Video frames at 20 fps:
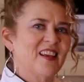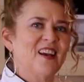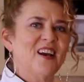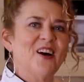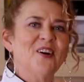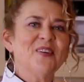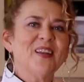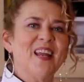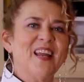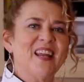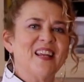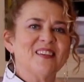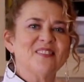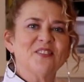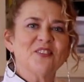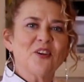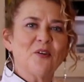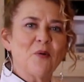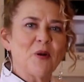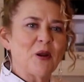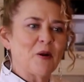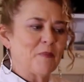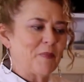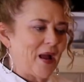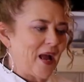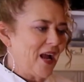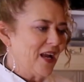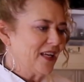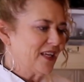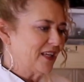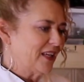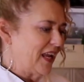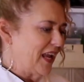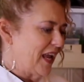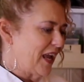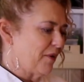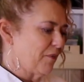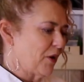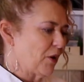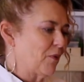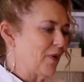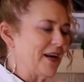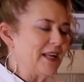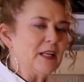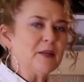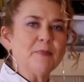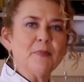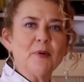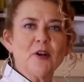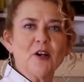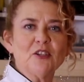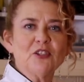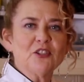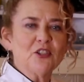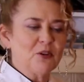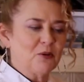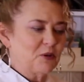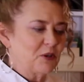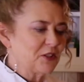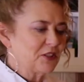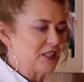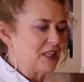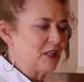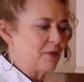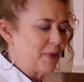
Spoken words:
Okay, so we are back and we're ready to put our skewers in the